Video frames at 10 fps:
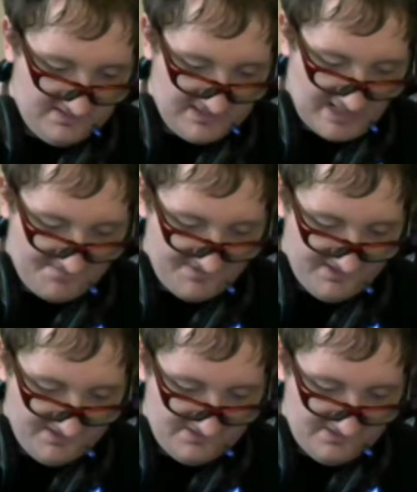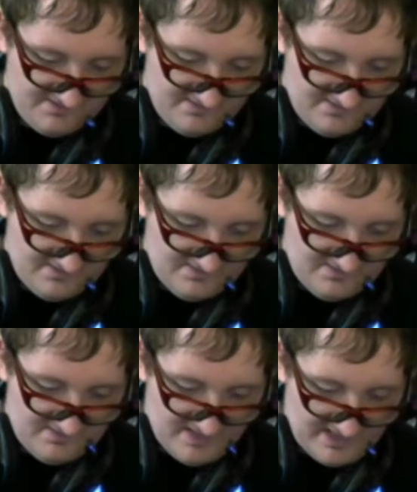Japanese.
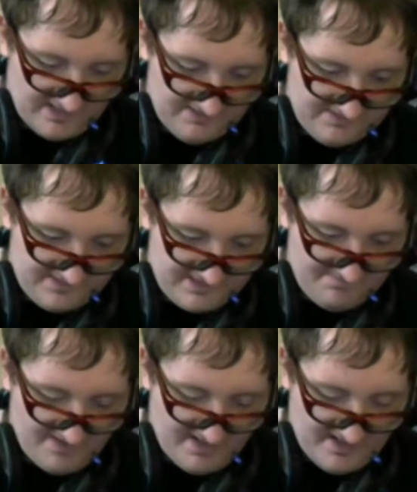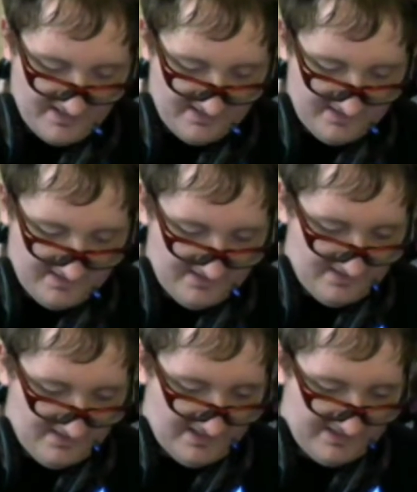I can skip by. It
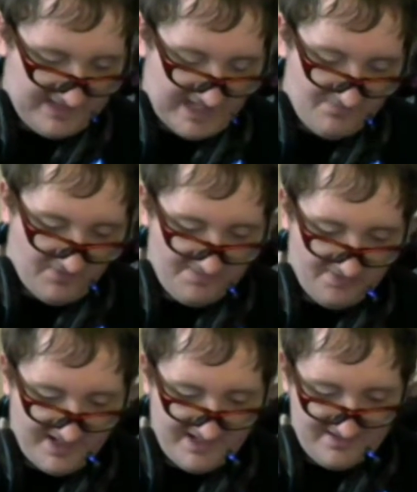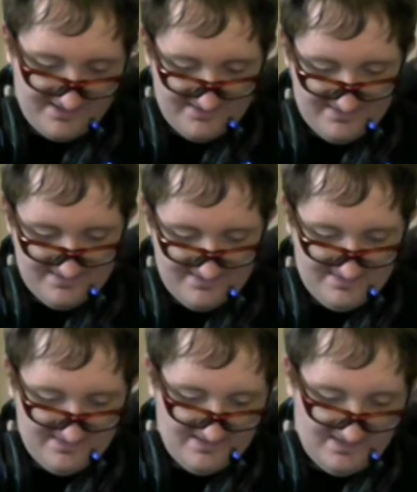has Game Boy Player.
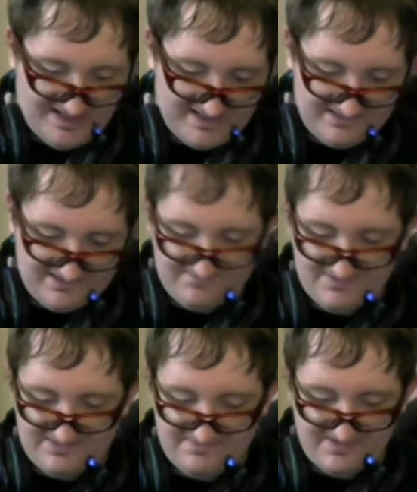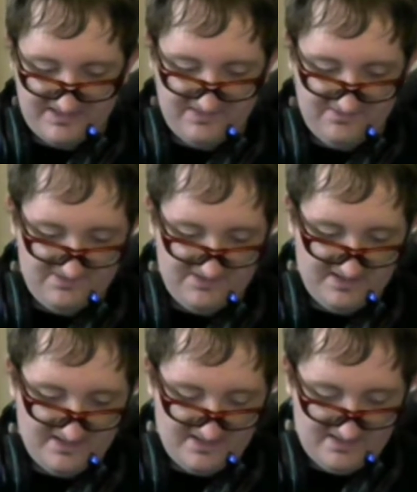I guess it must like use
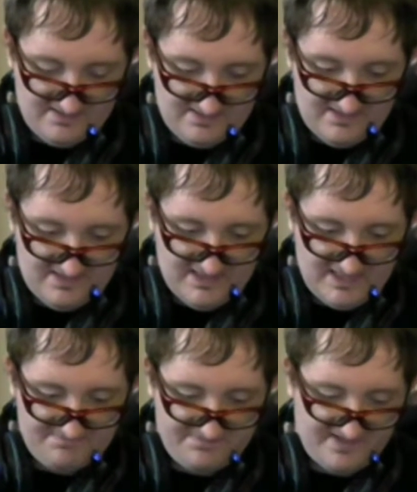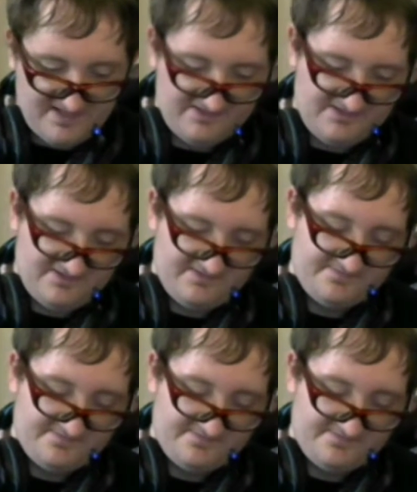the yep, has